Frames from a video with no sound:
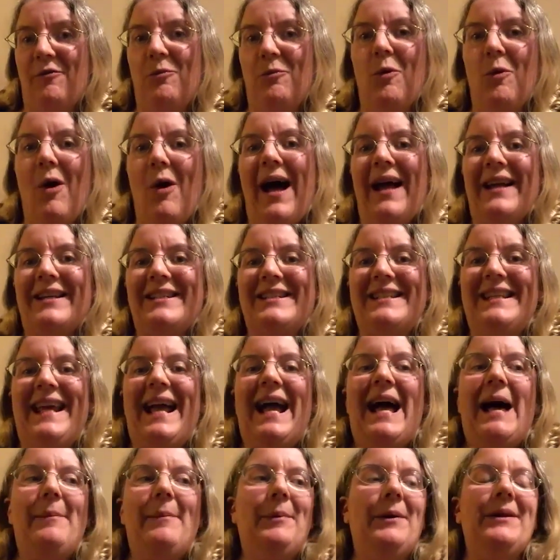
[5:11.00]
what actually
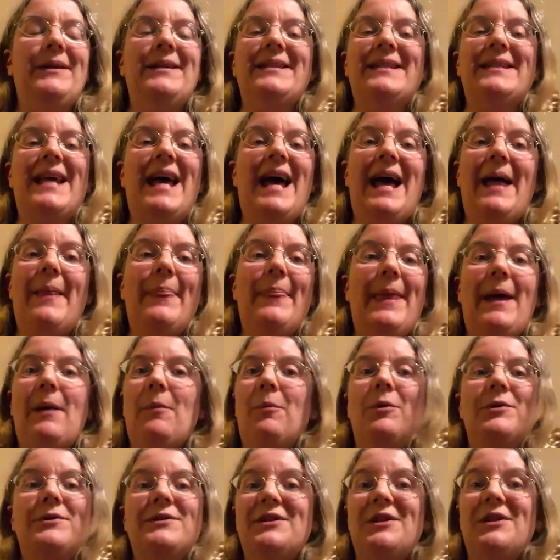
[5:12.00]
happened. And there
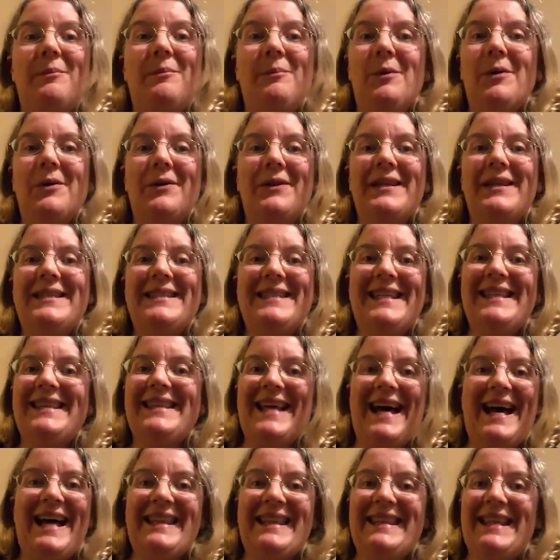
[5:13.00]
wasn't a book that did
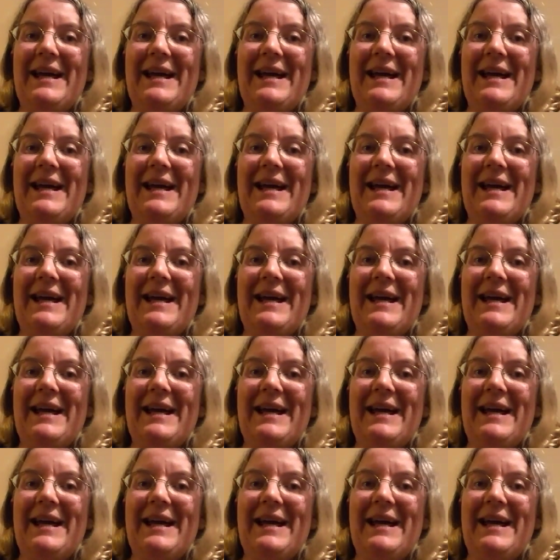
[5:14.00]
that.